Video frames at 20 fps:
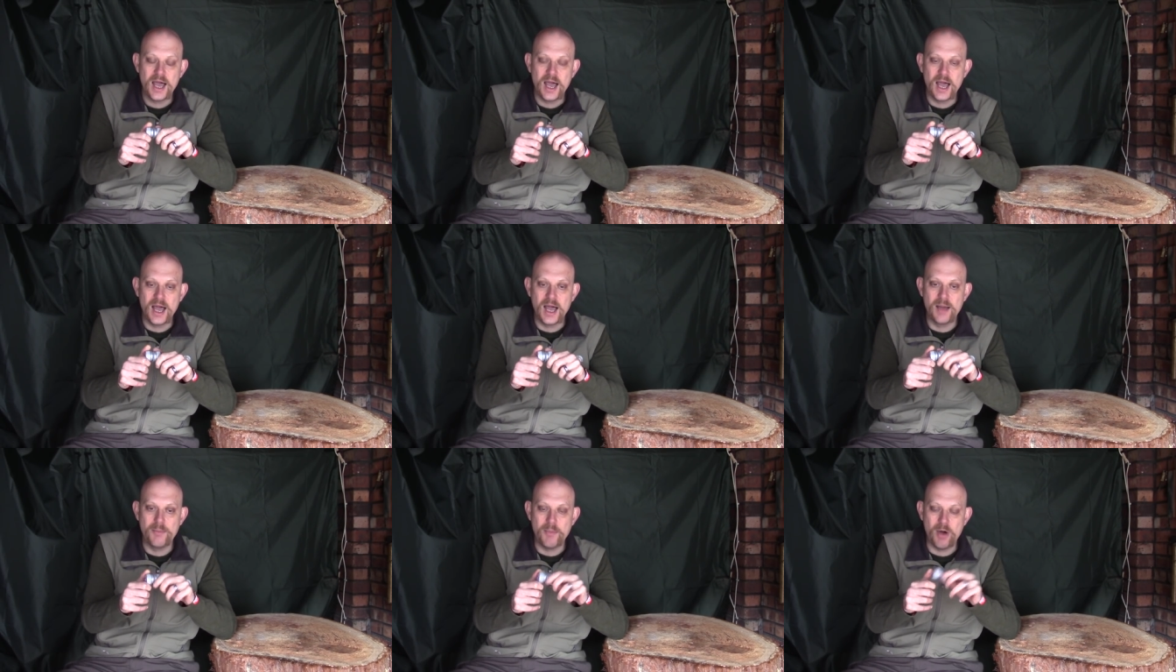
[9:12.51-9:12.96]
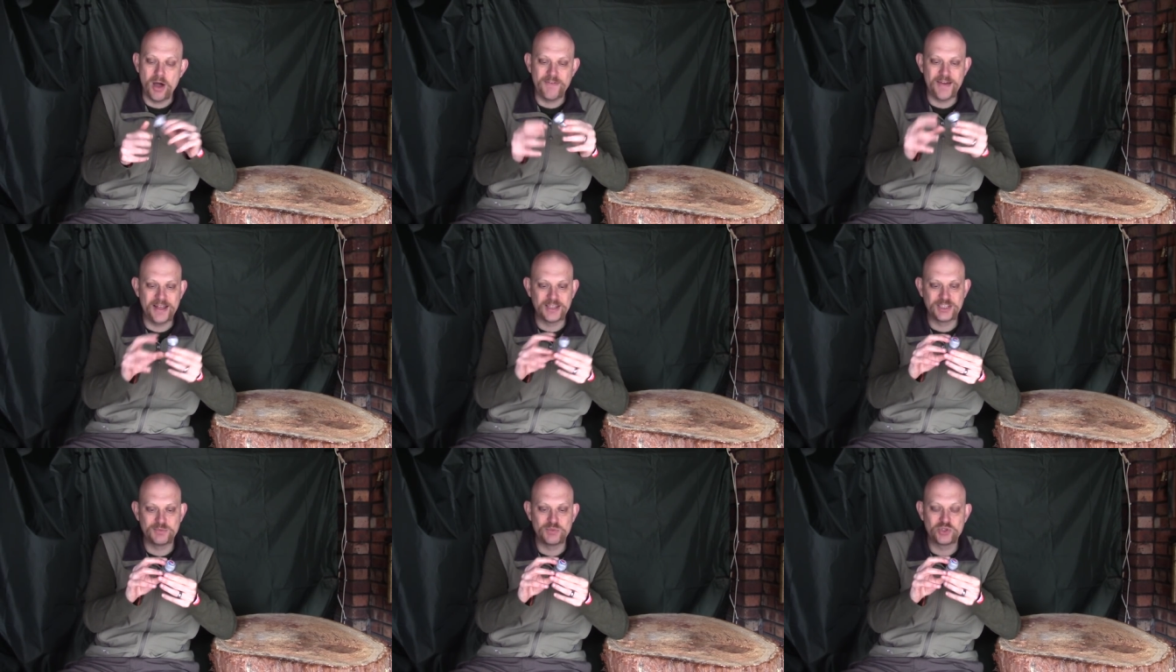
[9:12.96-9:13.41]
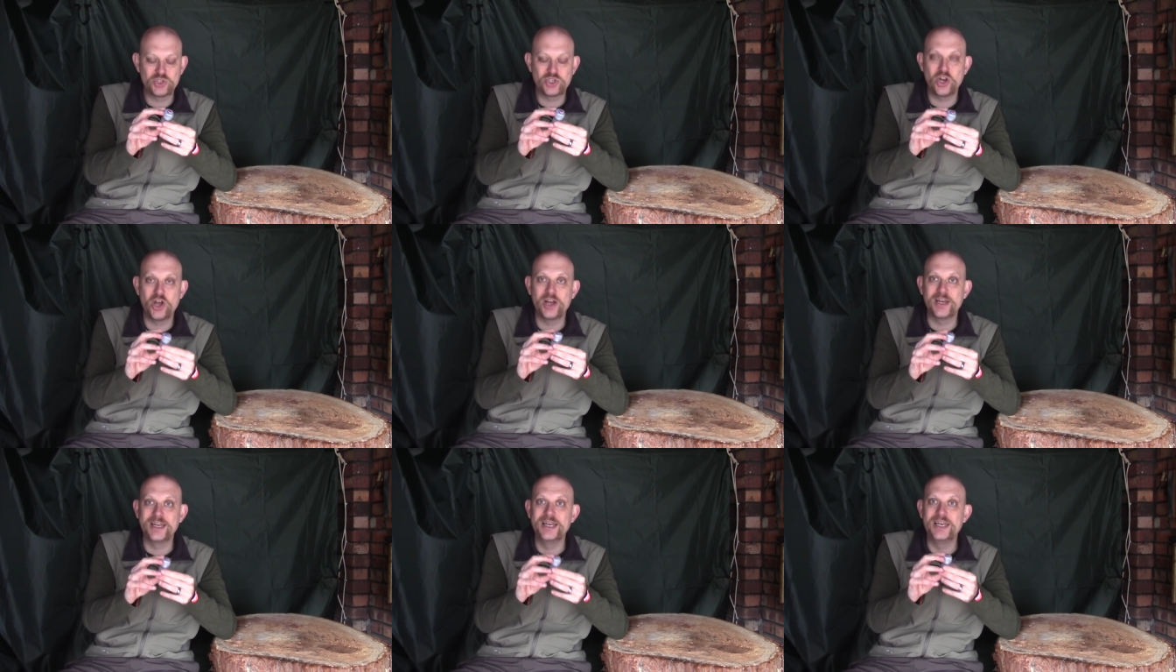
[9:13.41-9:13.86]
Um, I've had some
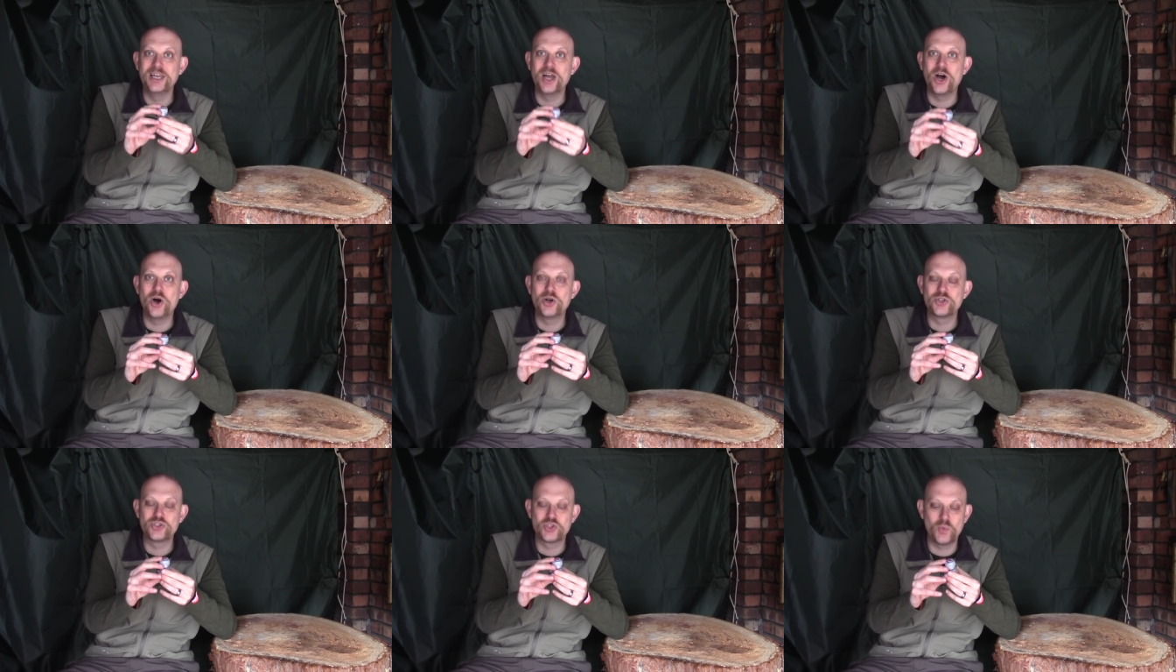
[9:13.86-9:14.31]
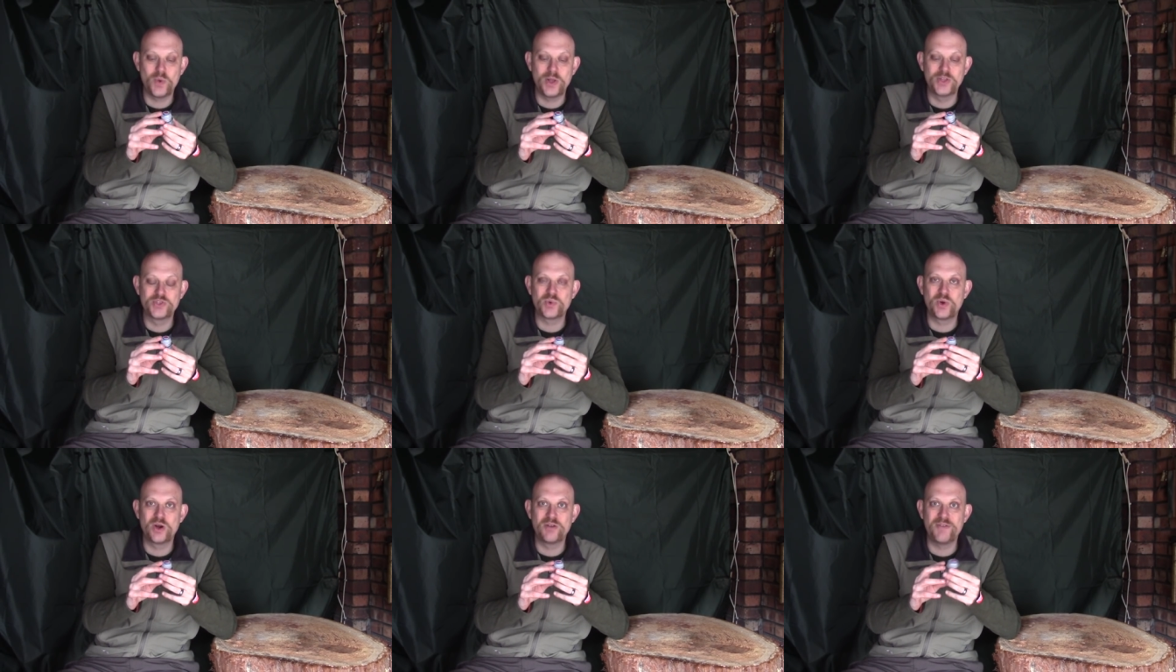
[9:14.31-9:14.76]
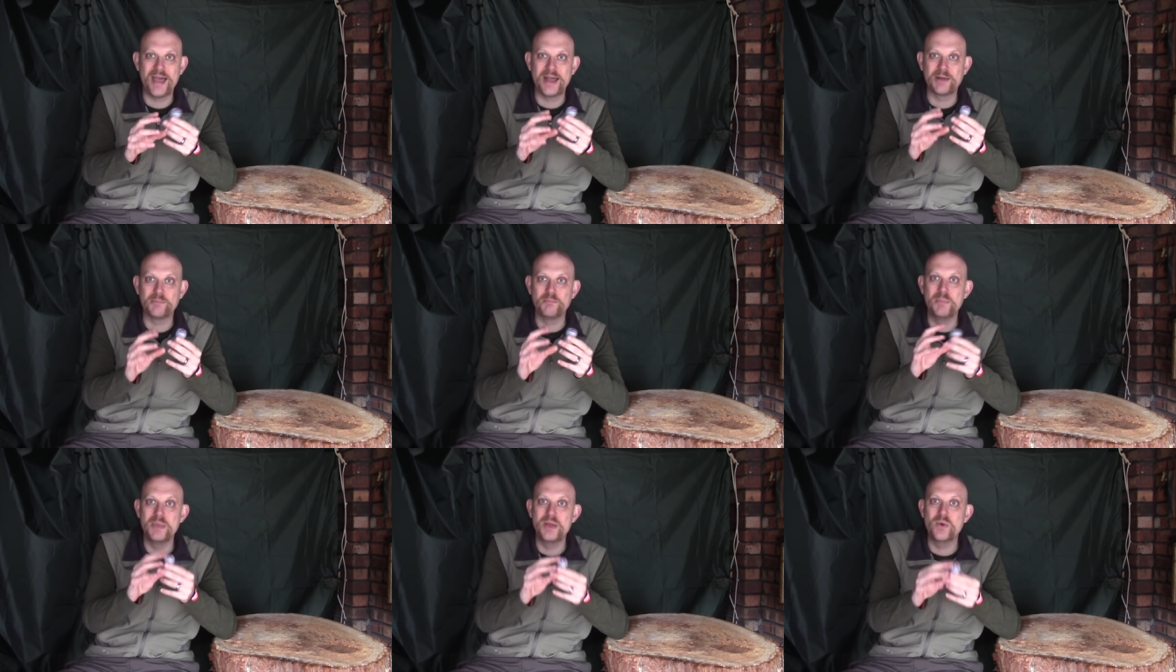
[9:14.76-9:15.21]
slightly larger ones where I've
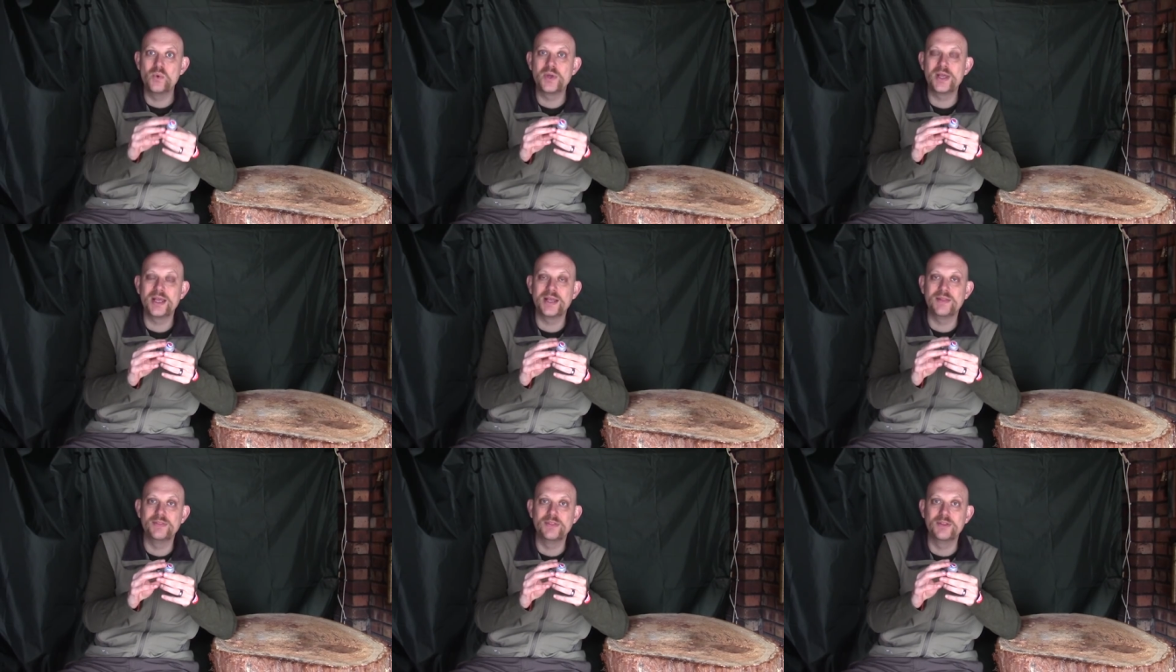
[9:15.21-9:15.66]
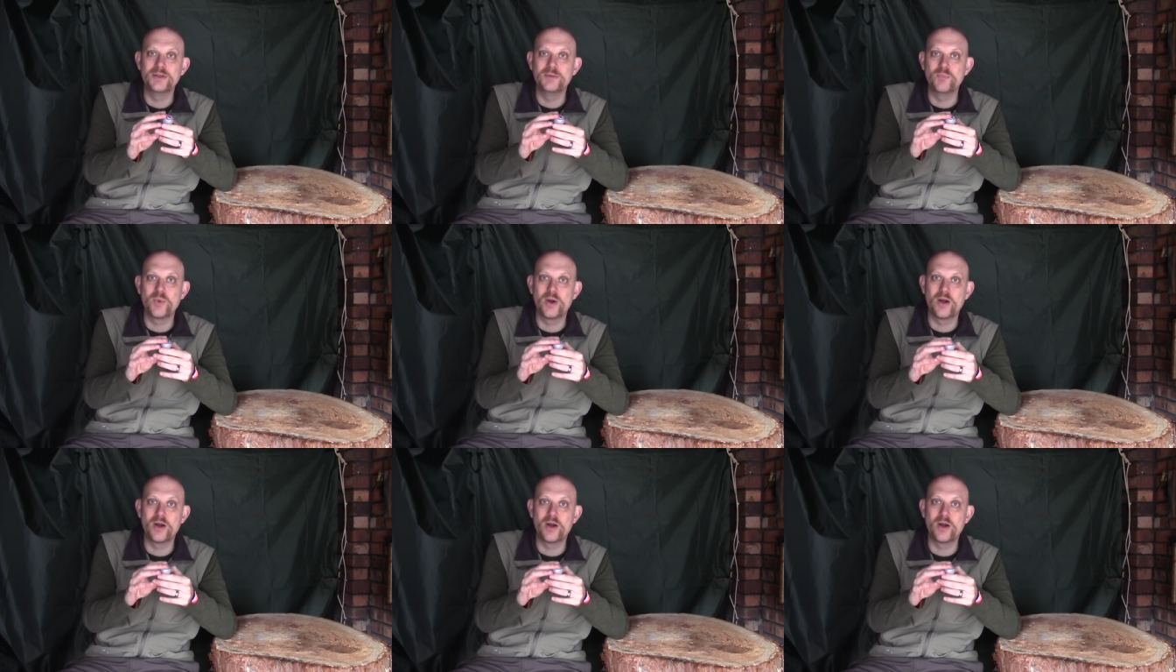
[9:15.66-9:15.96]
had milk in them,